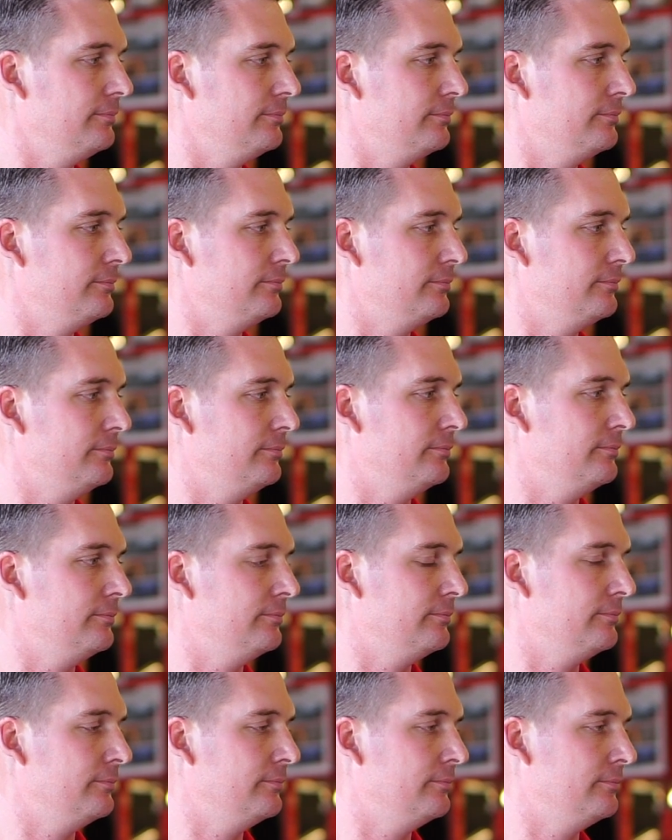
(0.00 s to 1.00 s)

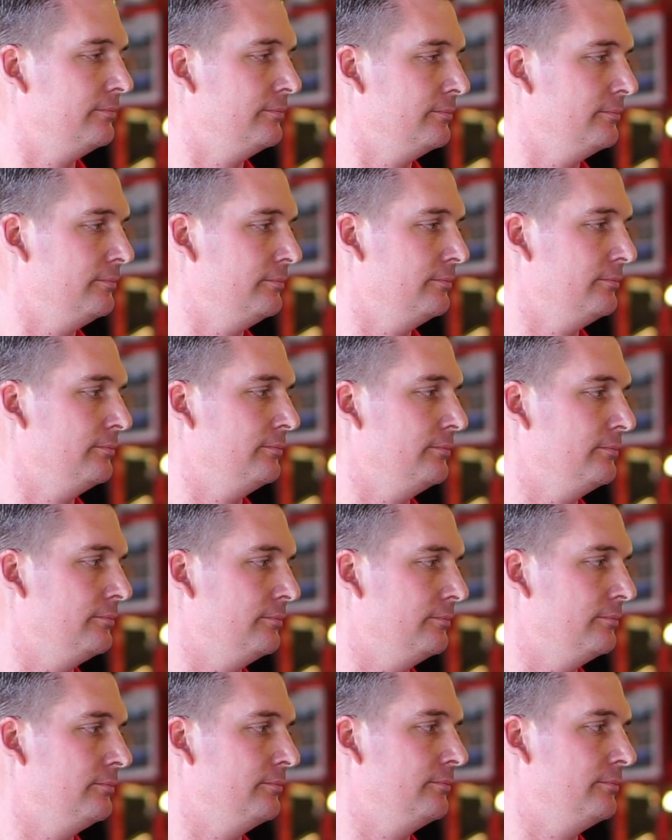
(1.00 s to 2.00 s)

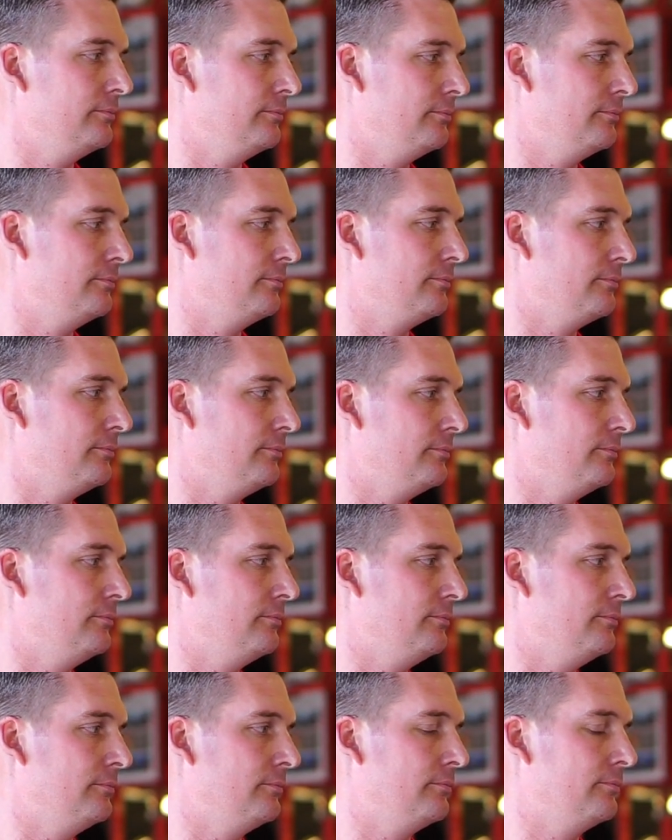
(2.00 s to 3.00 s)

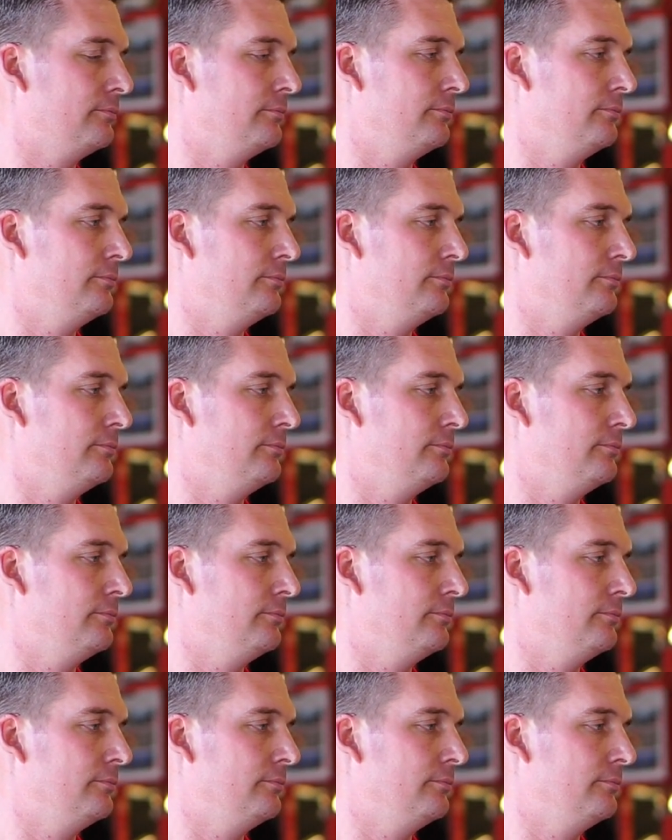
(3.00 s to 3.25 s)
This person isn't speaking.